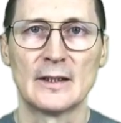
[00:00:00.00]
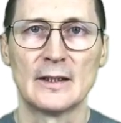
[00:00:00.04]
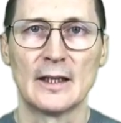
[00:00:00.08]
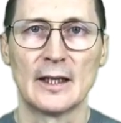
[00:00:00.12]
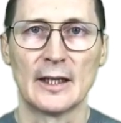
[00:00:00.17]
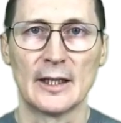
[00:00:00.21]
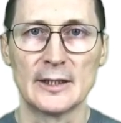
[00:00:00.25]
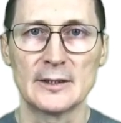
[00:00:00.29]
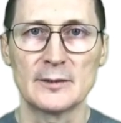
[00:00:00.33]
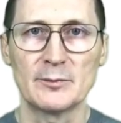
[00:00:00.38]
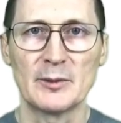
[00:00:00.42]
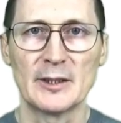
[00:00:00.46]

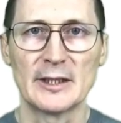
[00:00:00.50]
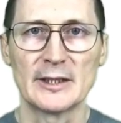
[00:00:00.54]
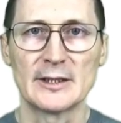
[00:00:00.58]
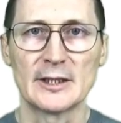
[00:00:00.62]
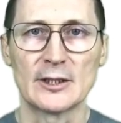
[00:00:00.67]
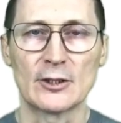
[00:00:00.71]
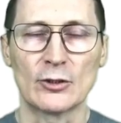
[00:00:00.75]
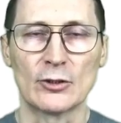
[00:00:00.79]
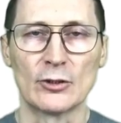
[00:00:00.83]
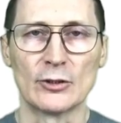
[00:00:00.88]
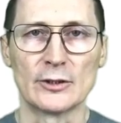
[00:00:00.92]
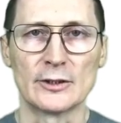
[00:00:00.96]
Let's split the
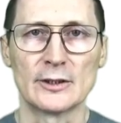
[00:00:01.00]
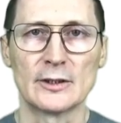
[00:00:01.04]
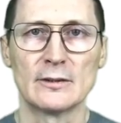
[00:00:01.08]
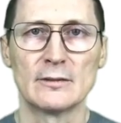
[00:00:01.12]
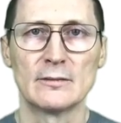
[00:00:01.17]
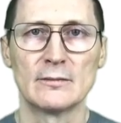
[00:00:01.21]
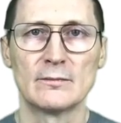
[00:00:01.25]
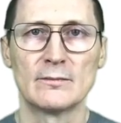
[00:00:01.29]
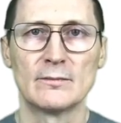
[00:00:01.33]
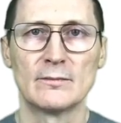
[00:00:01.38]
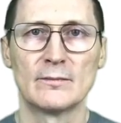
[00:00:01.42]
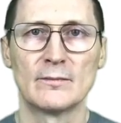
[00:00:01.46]
code.
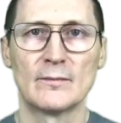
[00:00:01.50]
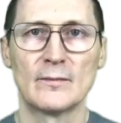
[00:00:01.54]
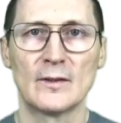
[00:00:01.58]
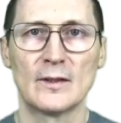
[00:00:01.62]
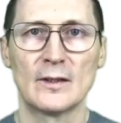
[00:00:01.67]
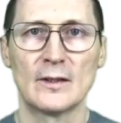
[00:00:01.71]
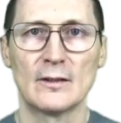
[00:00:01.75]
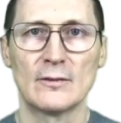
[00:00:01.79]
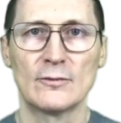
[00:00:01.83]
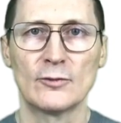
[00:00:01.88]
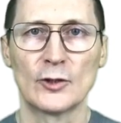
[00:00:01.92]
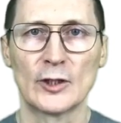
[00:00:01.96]

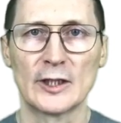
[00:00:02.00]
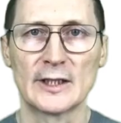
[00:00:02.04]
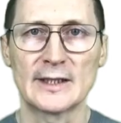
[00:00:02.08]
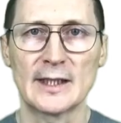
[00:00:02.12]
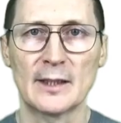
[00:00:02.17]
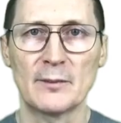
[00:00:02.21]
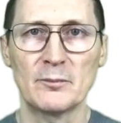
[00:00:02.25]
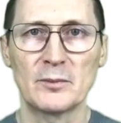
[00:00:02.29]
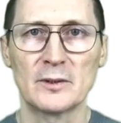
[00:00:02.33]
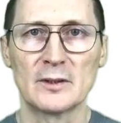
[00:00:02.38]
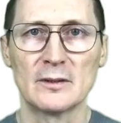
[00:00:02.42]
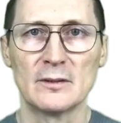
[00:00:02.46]
For
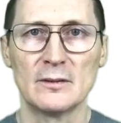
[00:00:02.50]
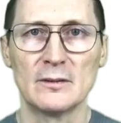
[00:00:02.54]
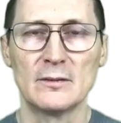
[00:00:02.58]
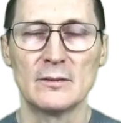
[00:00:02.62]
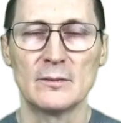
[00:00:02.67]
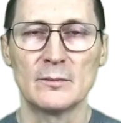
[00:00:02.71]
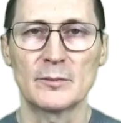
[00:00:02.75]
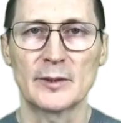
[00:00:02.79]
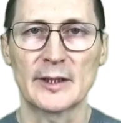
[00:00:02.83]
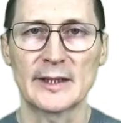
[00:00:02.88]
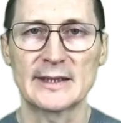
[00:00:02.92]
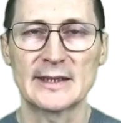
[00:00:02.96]
example,
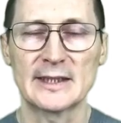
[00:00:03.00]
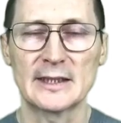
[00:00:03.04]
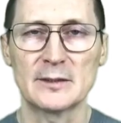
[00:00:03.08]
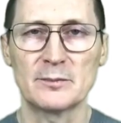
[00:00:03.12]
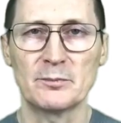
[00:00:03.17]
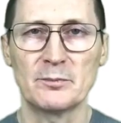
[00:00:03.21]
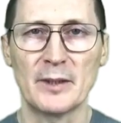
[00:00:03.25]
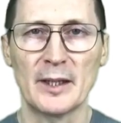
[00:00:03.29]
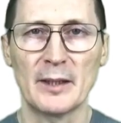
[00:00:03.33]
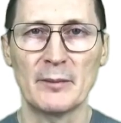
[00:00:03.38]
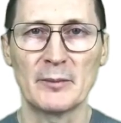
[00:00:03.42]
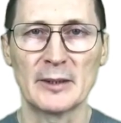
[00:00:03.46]
process
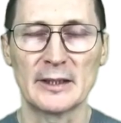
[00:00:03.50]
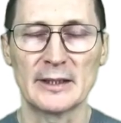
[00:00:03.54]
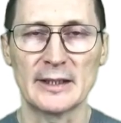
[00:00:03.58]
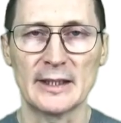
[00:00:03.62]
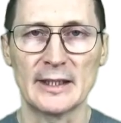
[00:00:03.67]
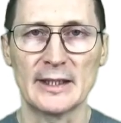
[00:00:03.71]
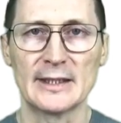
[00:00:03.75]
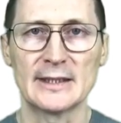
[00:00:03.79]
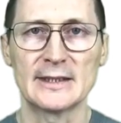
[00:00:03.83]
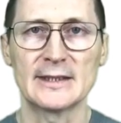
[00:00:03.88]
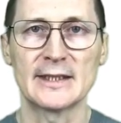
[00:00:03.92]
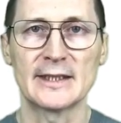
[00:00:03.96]
payment
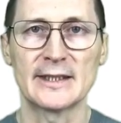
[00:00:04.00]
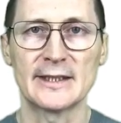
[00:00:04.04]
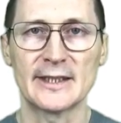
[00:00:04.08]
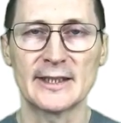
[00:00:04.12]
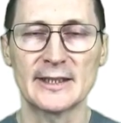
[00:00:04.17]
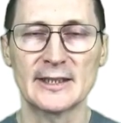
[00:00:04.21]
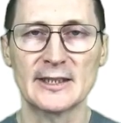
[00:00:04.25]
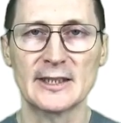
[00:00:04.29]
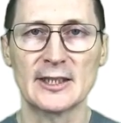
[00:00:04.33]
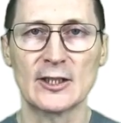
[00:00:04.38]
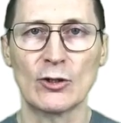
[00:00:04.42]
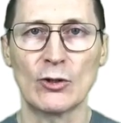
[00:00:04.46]
is a
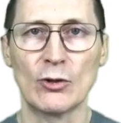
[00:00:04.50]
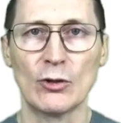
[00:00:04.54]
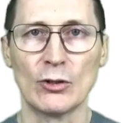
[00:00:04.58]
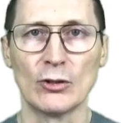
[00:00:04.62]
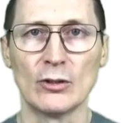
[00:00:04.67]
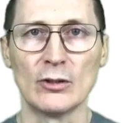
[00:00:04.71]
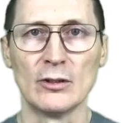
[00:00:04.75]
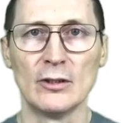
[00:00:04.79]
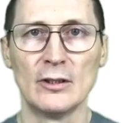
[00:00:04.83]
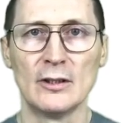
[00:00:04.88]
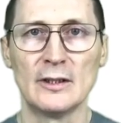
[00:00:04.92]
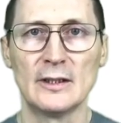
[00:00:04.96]
REST
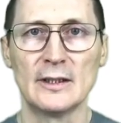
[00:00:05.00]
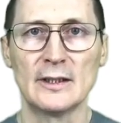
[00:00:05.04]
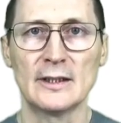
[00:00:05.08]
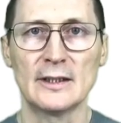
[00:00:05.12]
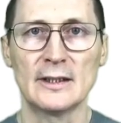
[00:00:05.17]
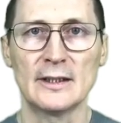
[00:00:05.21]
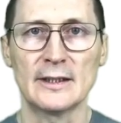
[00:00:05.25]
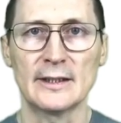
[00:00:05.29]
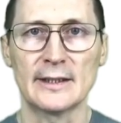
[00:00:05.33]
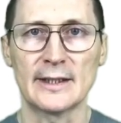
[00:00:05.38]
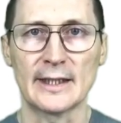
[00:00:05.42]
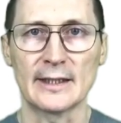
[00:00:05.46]
call
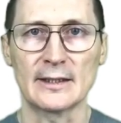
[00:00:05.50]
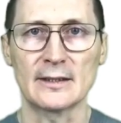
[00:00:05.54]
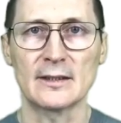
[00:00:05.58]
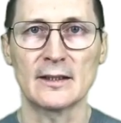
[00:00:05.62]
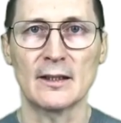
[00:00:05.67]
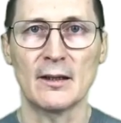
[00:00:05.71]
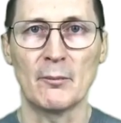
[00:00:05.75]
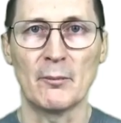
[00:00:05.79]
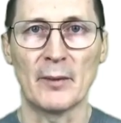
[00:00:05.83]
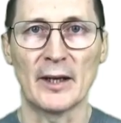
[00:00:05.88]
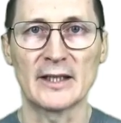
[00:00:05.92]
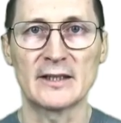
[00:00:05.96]
that
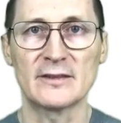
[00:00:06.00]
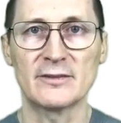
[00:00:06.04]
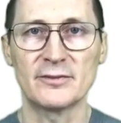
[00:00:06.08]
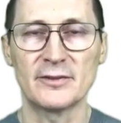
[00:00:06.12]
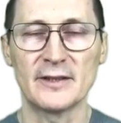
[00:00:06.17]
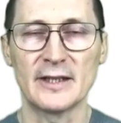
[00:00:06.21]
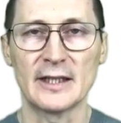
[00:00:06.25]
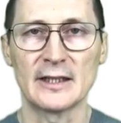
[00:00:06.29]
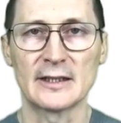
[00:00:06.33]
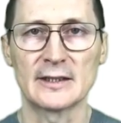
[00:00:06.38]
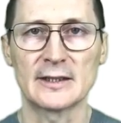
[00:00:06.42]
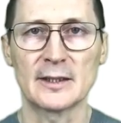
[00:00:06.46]
might
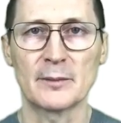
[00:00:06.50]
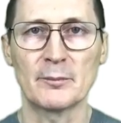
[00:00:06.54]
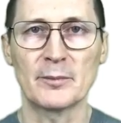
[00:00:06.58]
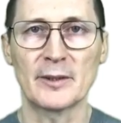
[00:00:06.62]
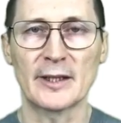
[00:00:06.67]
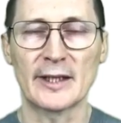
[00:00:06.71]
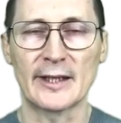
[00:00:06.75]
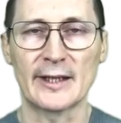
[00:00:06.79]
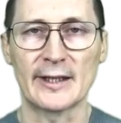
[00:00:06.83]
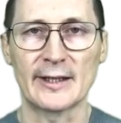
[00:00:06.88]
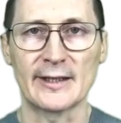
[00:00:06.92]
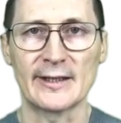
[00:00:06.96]
fail
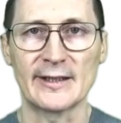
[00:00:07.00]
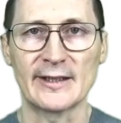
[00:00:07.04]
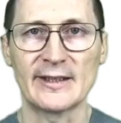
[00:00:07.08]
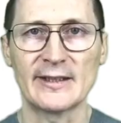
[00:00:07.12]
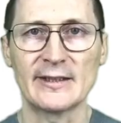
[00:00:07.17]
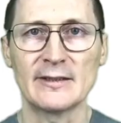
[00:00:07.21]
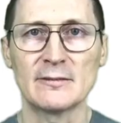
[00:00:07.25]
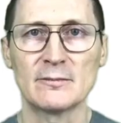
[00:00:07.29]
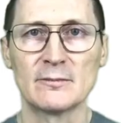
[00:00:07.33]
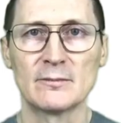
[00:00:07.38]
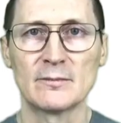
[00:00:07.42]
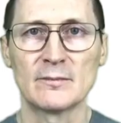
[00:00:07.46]

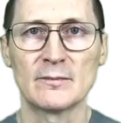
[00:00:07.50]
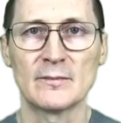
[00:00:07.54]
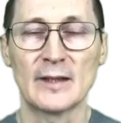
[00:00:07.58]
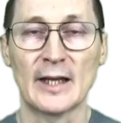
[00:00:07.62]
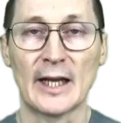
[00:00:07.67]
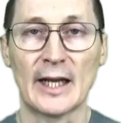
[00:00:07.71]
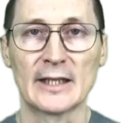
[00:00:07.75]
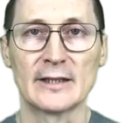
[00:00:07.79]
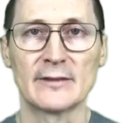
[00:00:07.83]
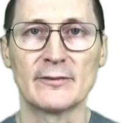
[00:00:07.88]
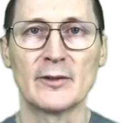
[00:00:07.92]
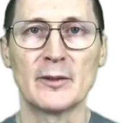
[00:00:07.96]
temporarily
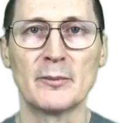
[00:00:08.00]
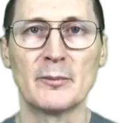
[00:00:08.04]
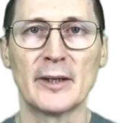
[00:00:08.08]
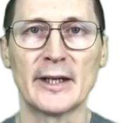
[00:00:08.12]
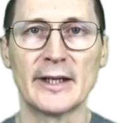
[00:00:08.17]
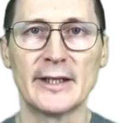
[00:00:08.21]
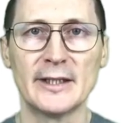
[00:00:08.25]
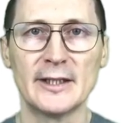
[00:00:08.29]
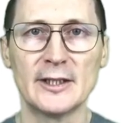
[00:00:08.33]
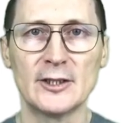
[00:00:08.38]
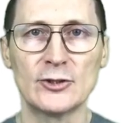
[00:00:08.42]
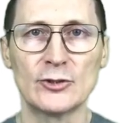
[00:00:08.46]
and we may
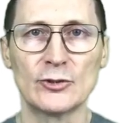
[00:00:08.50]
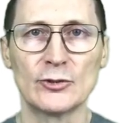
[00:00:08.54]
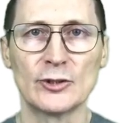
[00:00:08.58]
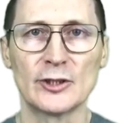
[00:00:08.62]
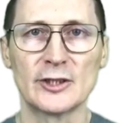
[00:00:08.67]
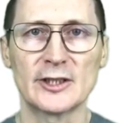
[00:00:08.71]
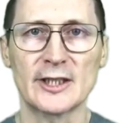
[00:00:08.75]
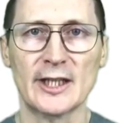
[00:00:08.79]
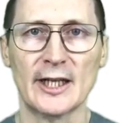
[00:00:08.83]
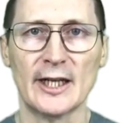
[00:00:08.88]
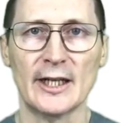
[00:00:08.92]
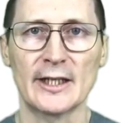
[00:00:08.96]
need to
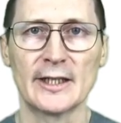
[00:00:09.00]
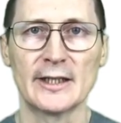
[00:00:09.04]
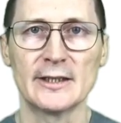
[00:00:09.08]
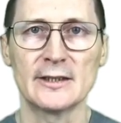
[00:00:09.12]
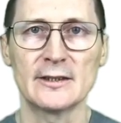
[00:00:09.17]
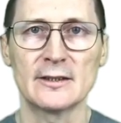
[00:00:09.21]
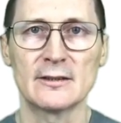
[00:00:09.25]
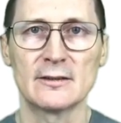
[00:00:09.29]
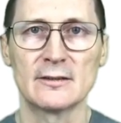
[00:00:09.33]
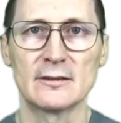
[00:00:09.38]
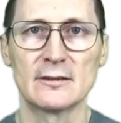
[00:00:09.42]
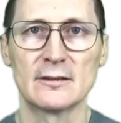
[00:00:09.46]
retry
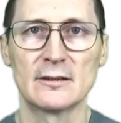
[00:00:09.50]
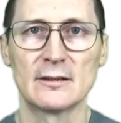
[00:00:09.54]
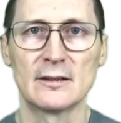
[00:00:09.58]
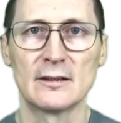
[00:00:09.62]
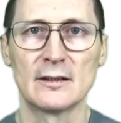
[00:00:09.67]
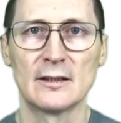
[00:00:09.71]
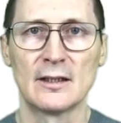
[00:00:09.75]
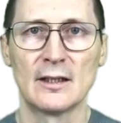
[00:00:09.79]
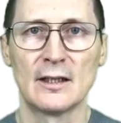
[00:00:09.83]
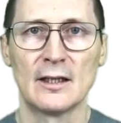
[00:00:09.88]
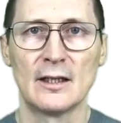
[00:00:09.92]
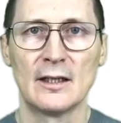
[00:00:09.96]
it,
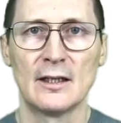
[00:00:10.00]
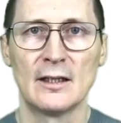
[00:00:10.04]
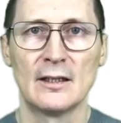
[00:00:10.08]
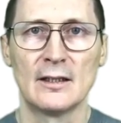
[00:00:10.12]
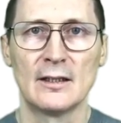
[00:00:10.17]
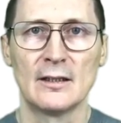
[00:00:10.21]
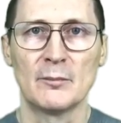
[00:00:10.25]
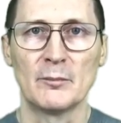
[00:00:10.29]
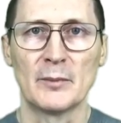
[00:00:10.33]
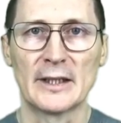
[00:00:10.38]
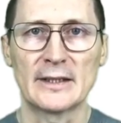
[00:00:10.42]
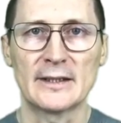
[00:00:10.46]

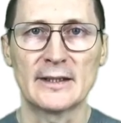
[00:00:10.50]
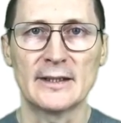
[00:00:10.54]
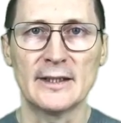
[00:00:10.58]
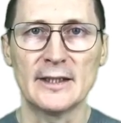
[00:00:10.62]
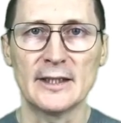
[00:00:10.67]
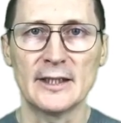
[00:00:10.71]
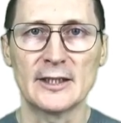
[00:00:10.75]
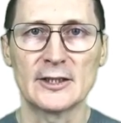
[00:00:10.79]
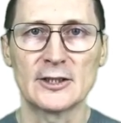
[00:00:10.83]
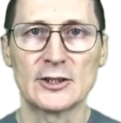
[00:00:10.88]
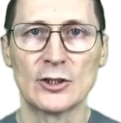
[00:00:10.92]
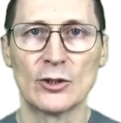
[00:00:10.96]
but there
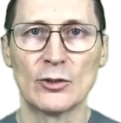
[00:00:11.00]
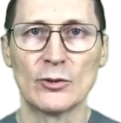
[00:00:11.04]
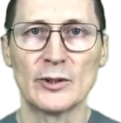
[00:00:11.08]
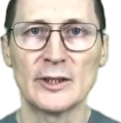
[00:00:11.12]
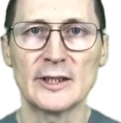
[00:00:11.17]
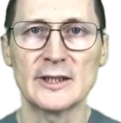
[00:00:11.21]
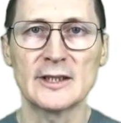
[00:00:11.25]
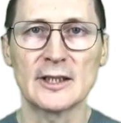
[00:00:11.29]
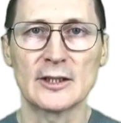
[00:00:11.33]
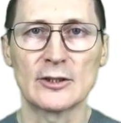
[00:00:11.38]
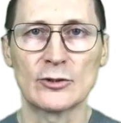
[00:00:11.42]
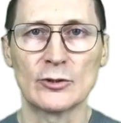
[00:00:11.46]
is no
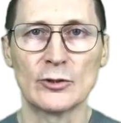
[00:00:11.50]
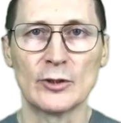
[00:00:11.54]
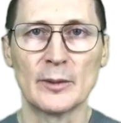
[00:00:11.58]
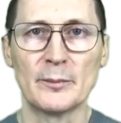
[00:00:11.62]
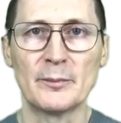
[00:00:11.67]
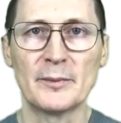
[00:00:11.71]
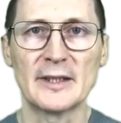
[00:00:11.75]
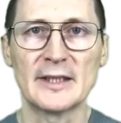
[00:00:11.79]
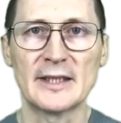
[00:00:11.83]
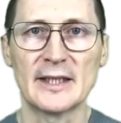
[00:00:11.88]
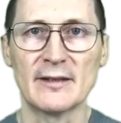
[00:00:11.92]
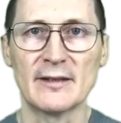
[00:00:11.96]
reason to repeat